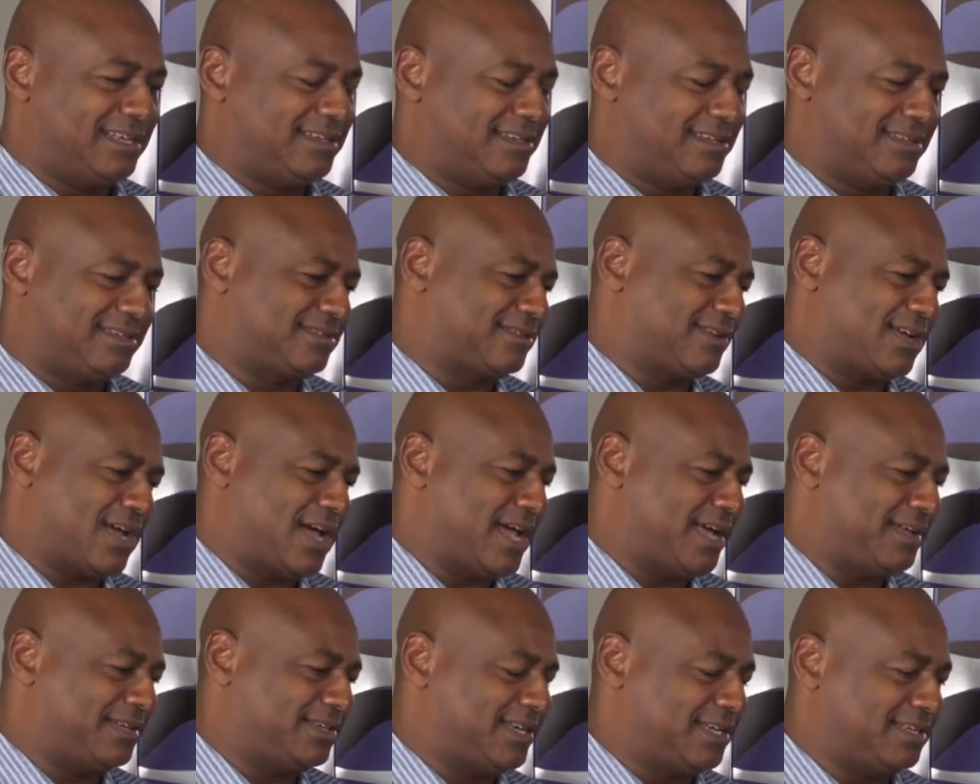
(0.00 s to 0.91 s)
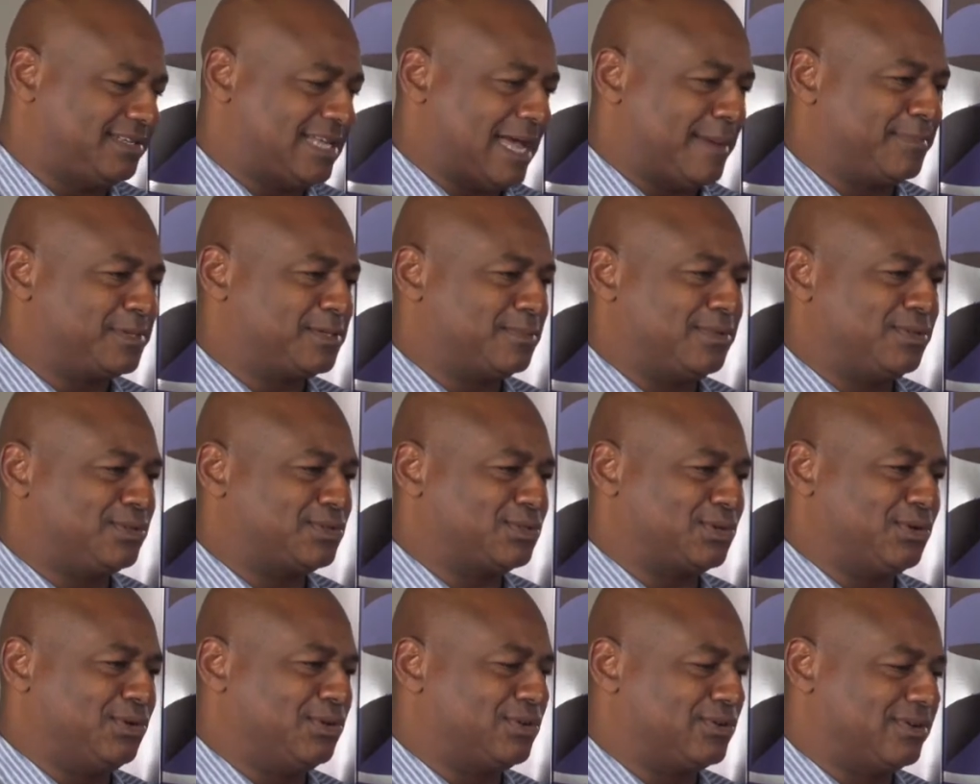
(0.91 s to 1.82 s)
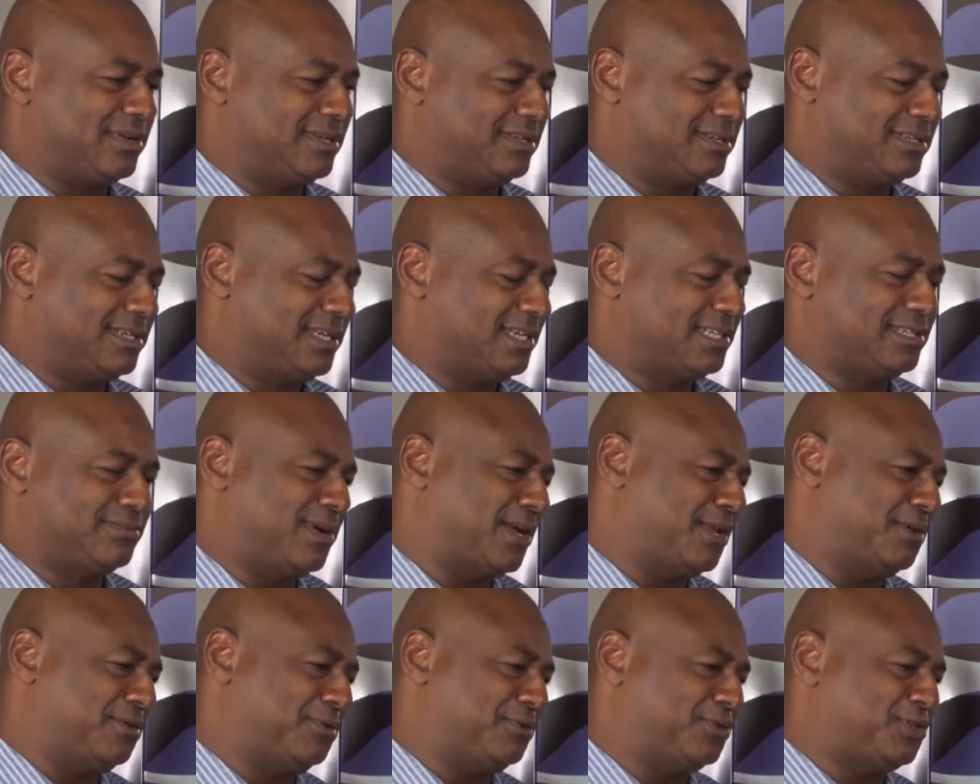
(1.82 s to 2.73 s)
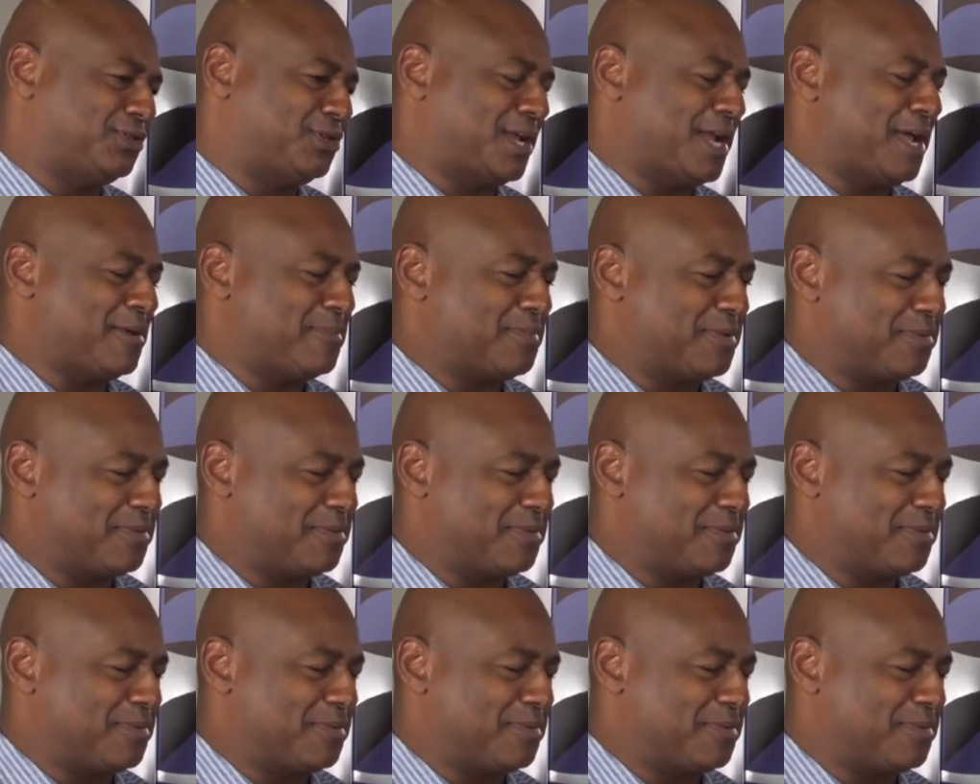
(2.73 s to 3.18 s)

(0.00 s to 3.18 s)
this guy taps him on the shoulder and says, "Why don't you just shut up?"